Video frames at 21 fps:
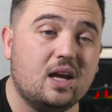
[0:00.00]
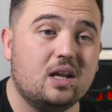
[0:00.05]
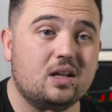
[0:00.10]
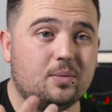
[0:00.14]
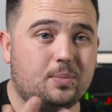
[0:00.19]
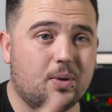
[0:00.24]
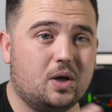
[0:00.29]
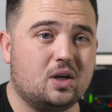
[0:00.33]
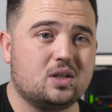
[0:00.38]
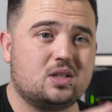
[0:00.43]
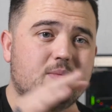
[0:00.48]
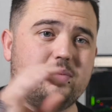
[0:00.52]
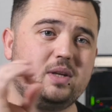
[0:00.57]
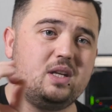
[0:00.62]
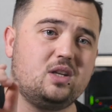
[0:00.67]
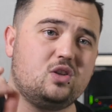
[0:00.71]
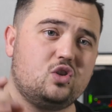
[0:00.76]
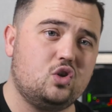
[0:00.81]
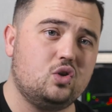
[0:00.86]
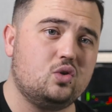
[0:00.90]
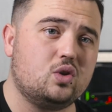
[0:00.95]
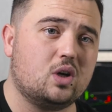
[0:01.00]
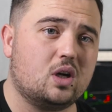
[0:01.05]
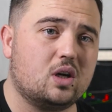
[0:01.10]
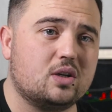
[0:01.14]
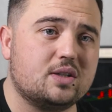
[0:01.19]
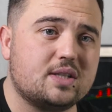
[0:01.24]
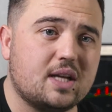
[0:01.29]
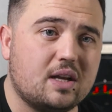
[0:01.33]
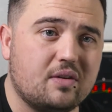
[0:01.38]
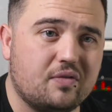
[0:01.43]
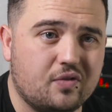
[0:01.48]
to possibly
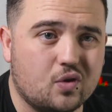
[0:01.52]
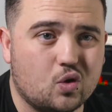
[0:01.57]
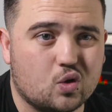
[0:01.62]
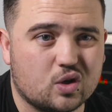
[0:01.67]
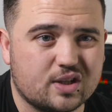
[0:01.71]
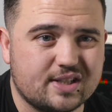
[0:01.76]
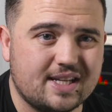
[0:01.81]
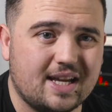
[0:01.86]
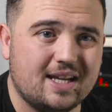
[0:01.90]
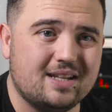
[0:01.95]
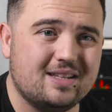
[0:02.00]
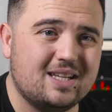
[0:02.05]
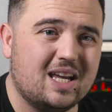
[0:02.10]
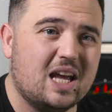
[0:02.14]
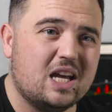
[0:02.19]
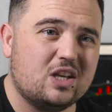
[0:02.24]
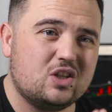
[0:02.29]
$2.04,